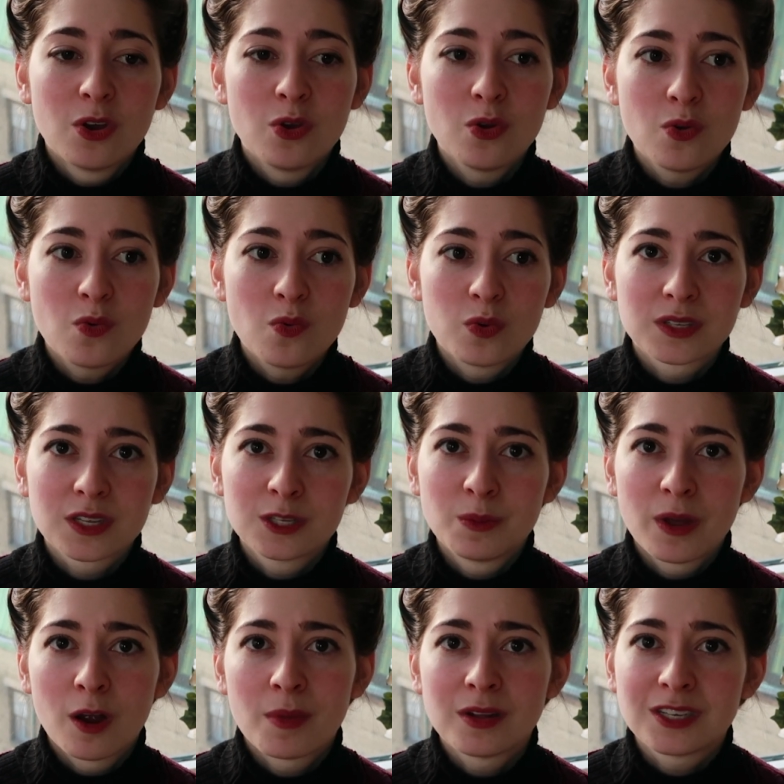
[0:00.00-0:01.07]
who was
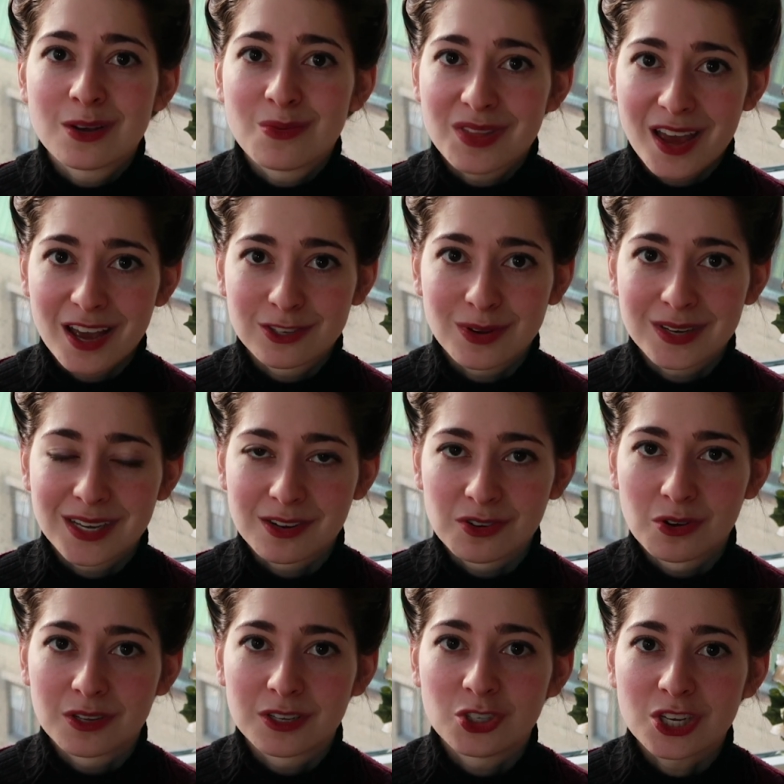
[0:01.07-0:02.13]
experimenting with x-ray
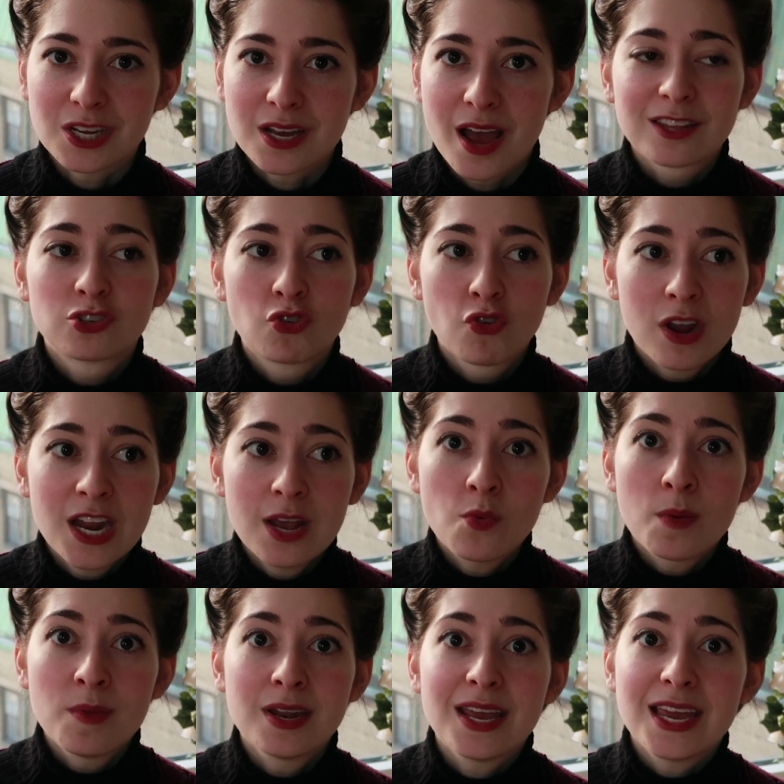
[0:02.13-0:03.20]
technology and screening
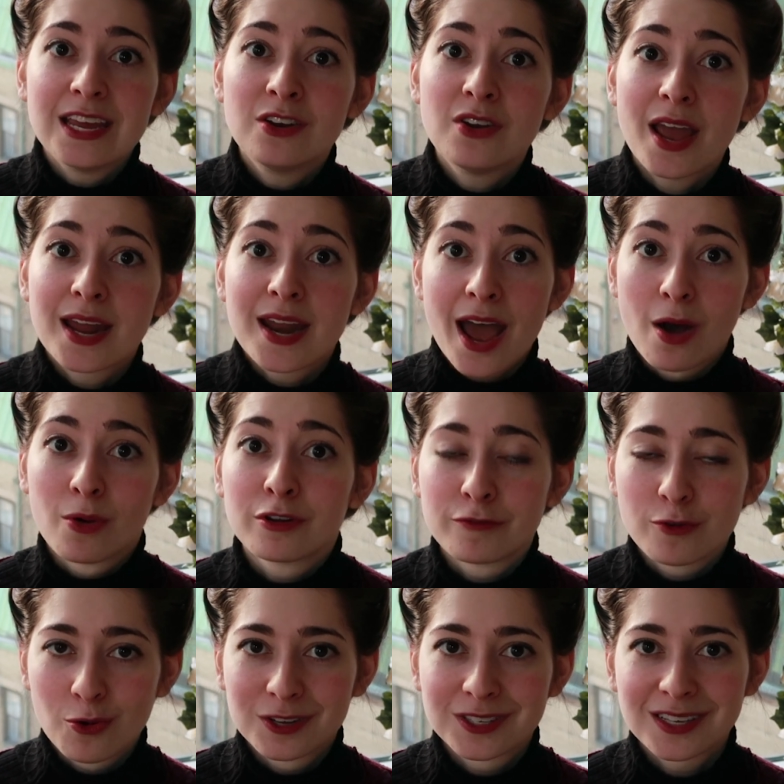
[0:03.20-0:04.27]
women in and out
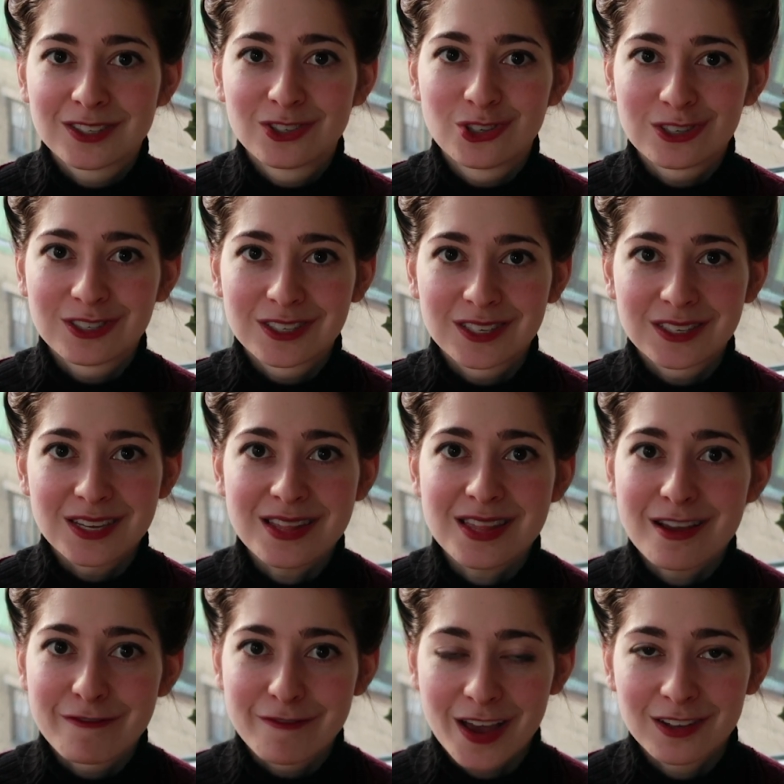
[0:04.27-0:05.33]
of corsets just to see
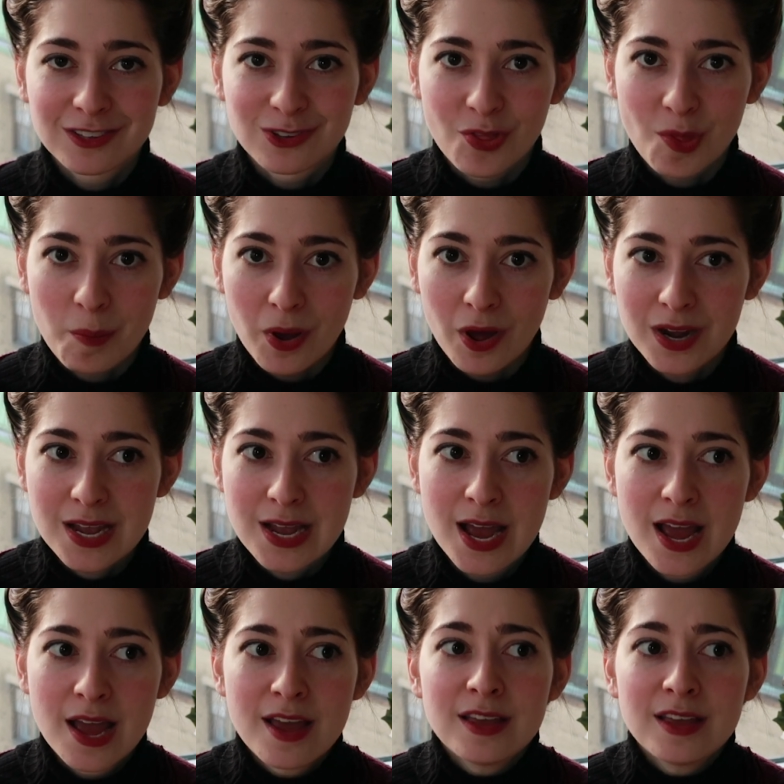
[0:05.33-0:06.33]
the effects on the body.